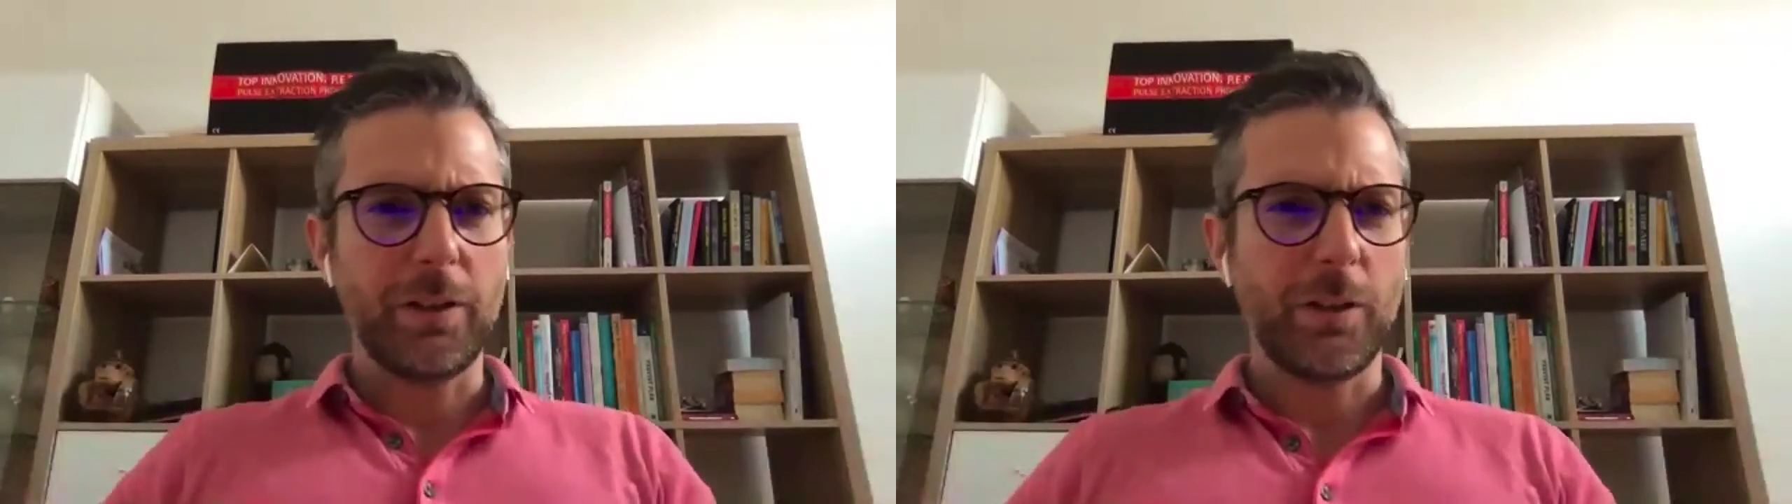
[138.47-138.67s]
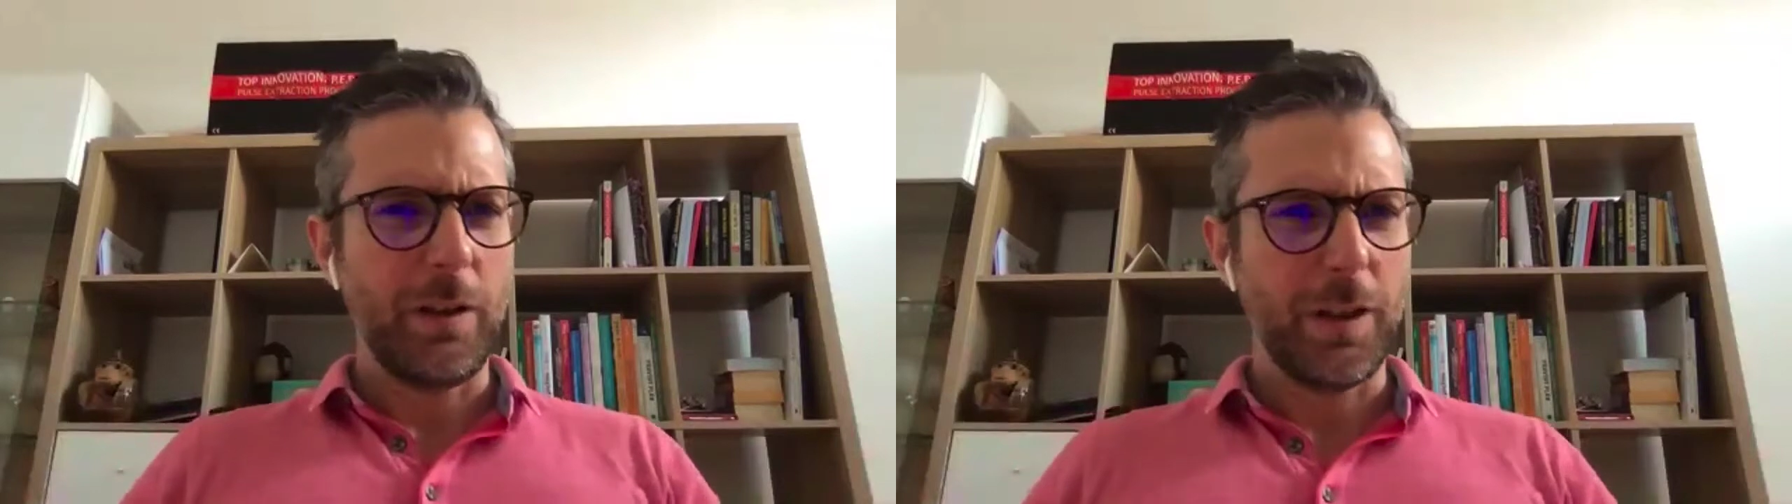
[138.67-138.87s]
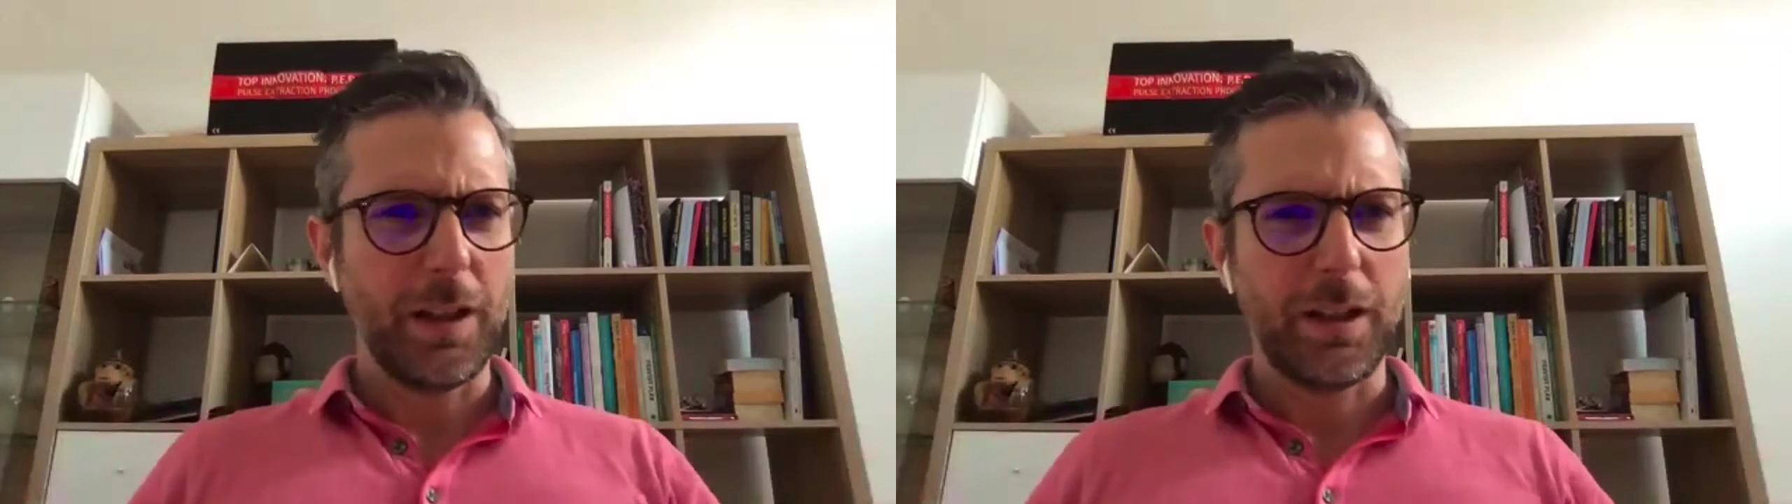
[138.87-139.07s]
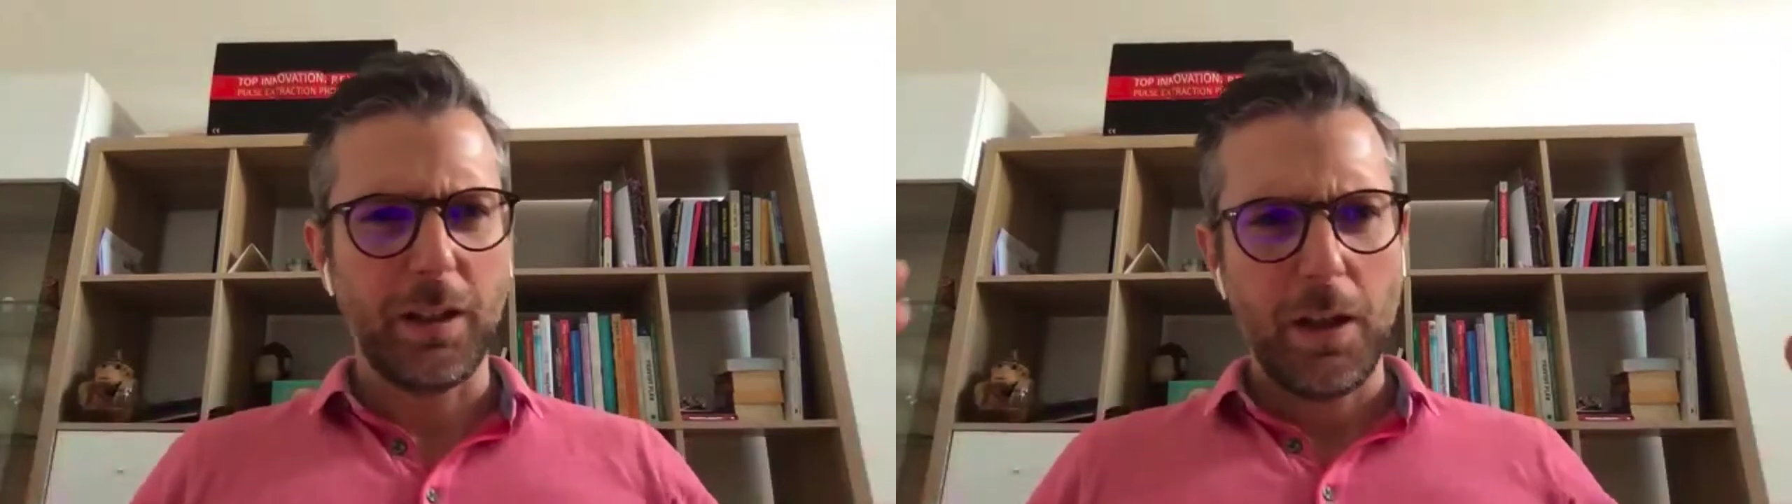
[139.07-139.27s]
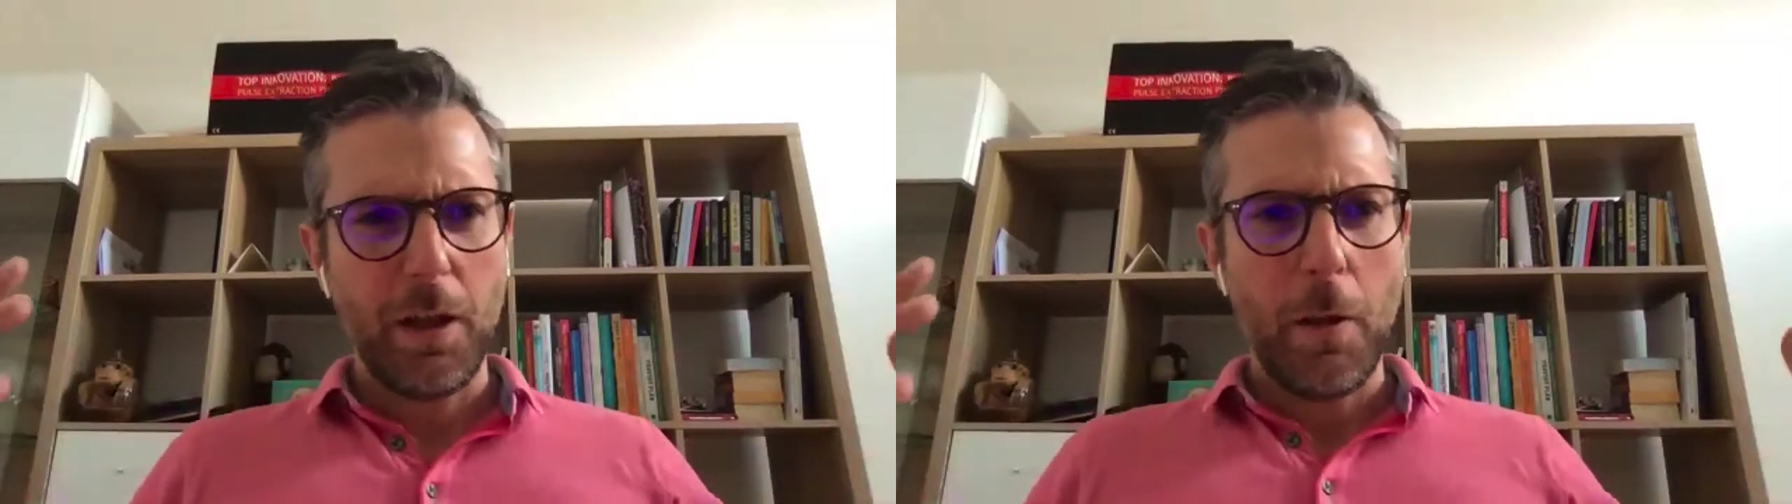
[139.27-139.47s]
So I think
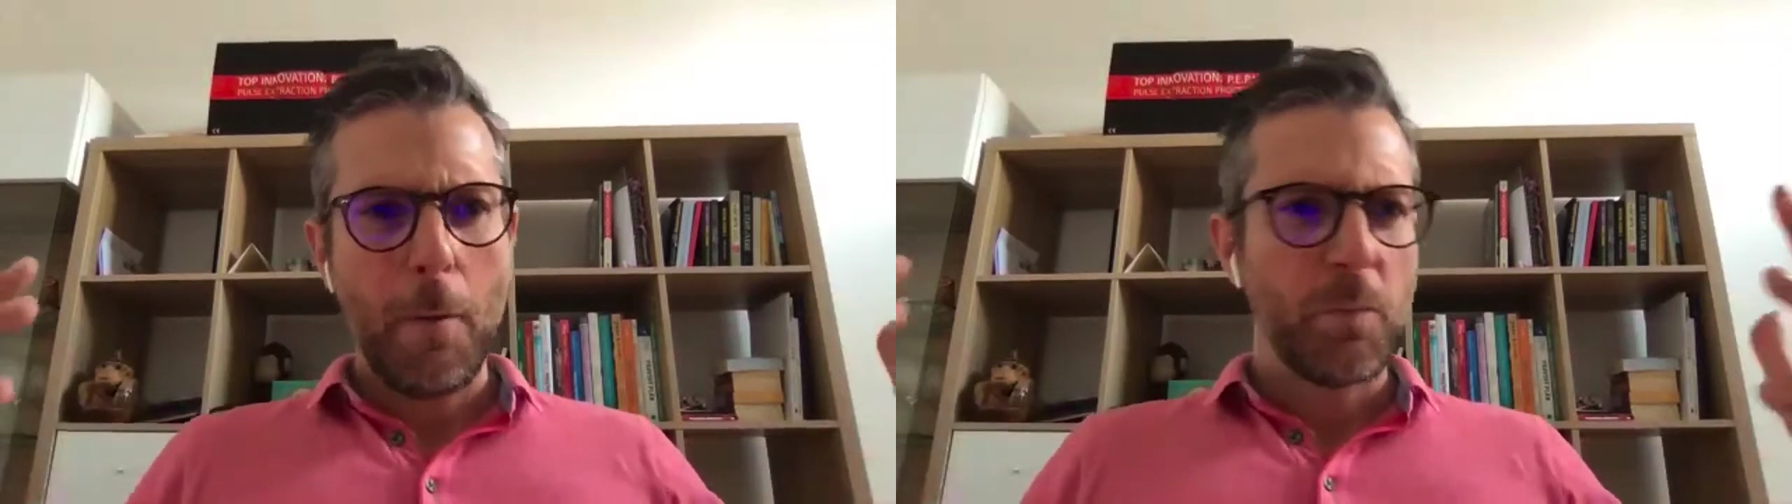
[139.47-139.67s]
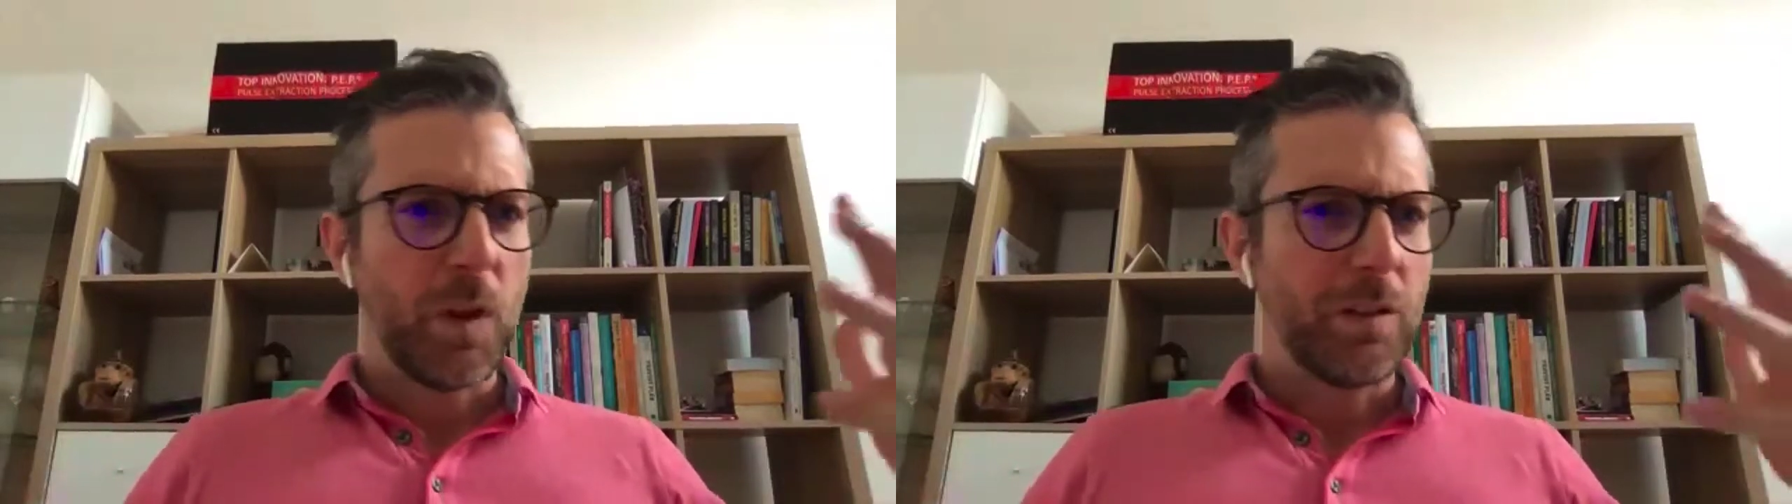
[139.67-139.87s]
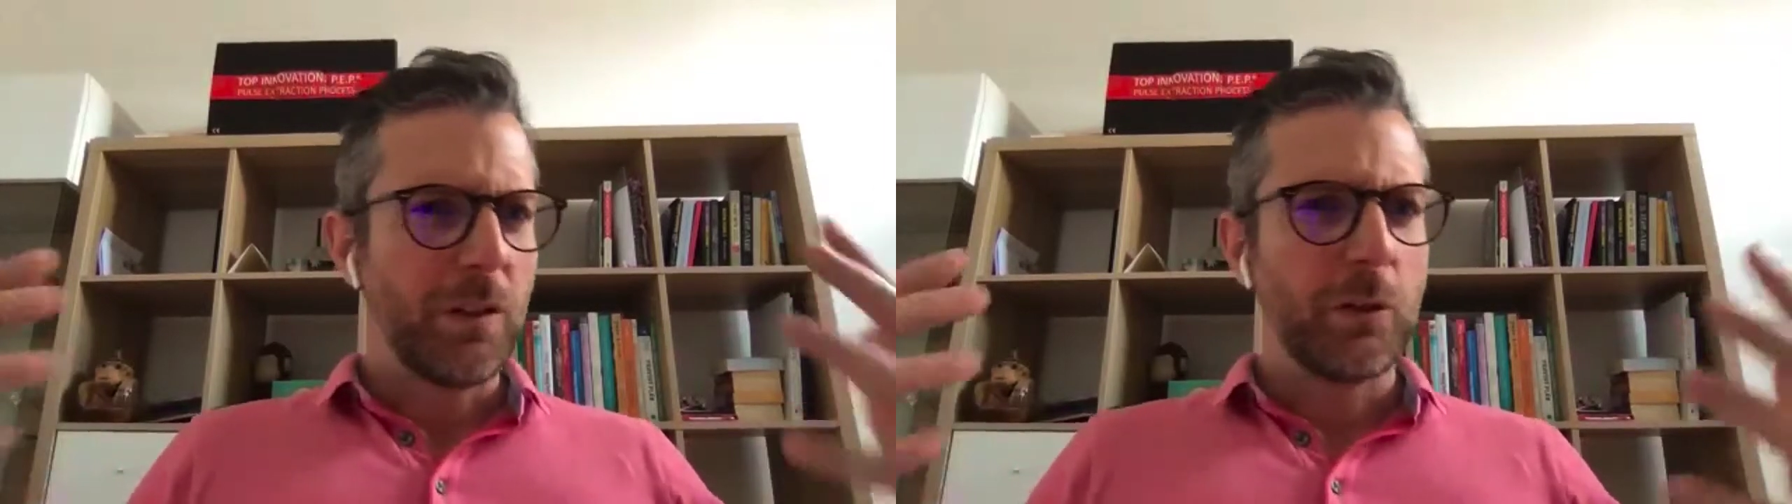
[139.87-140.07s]
these